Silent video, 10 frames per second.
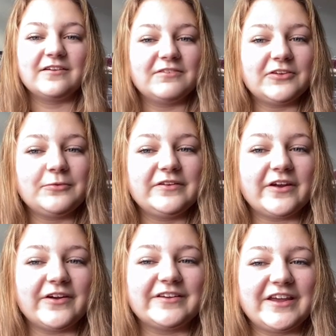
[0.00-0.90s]
Visit with
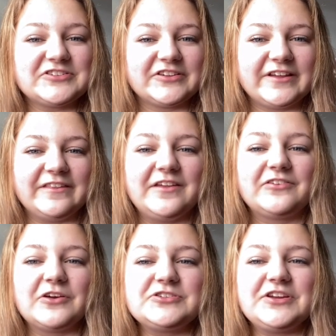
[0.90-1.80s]
Derek Nazali, the
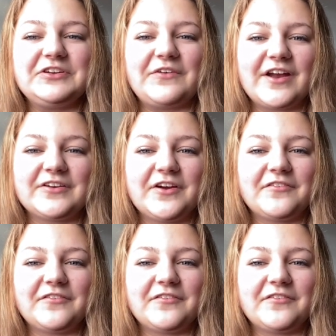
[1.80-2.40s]
Associate Director